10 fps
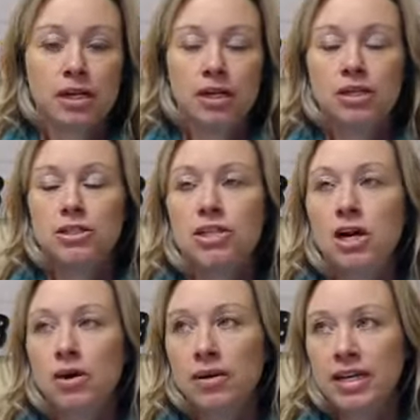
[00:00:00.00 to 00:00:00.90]

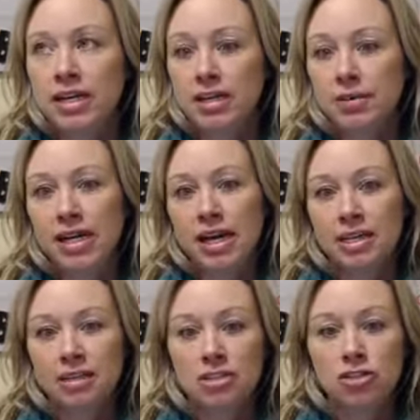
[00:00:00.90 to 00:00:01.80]
So he
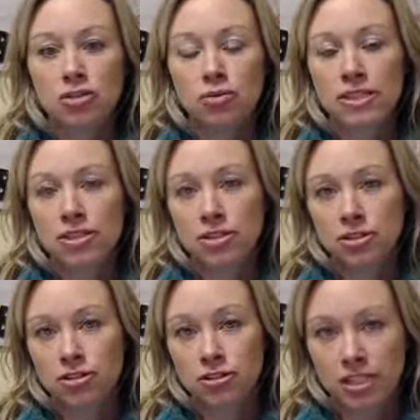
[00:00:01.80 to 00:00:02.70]
begins to
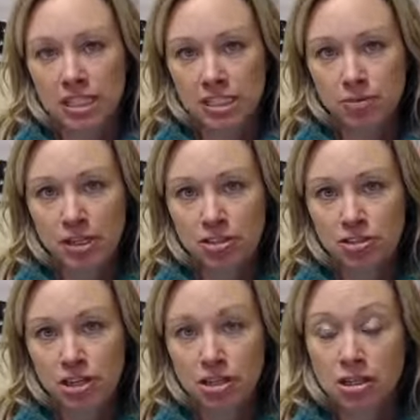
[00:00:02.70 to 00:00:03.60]
research the
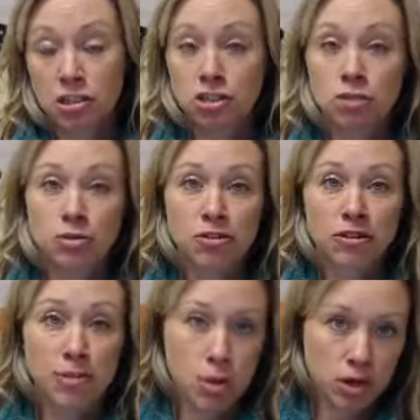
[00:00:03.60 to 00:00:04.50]
dustbuster on Consumer
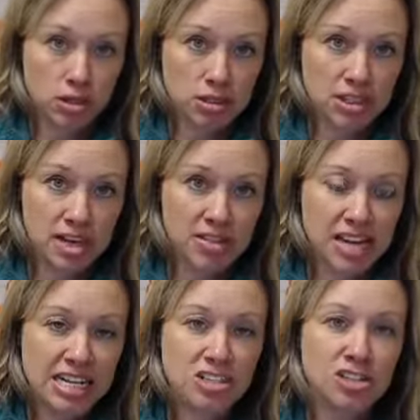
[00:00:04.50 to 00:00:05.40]
Reports. And
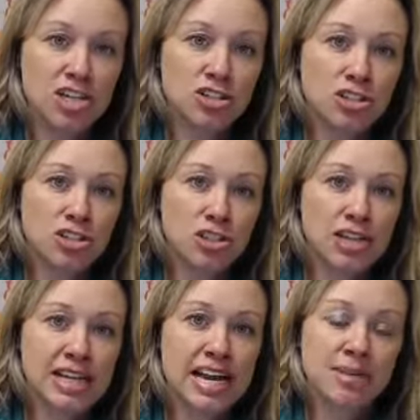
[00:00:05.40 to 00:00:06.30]
then he starts to
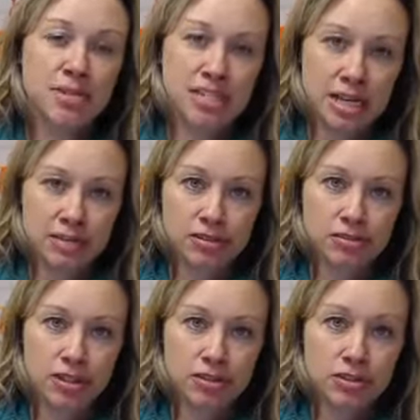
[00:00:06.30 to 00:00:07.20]
look at Amazon
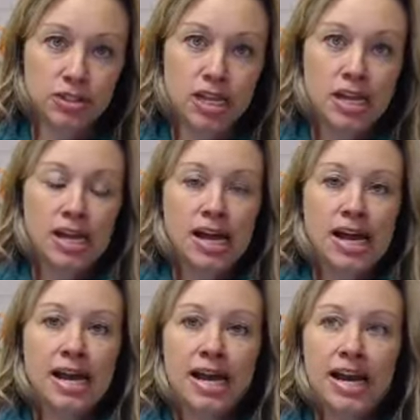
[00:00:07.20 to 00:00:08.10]
reviews.
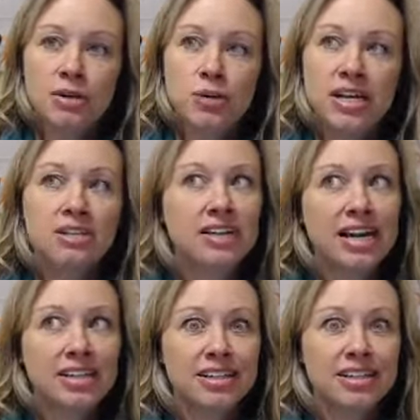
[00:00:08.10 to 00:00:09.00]
And a week
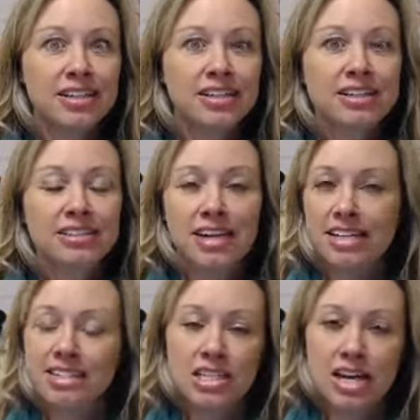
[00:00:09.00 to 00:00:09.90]
later, I
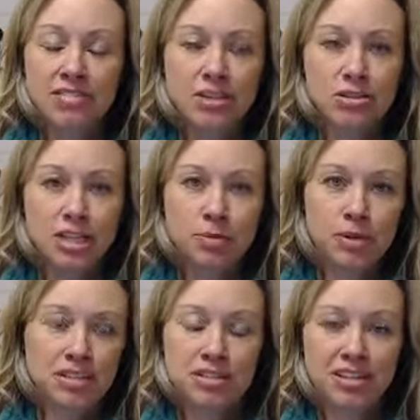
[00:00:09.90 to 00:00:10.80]
still have no
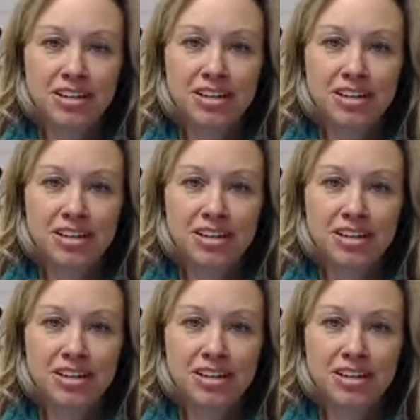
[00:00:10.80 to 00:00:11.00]
dustbuster.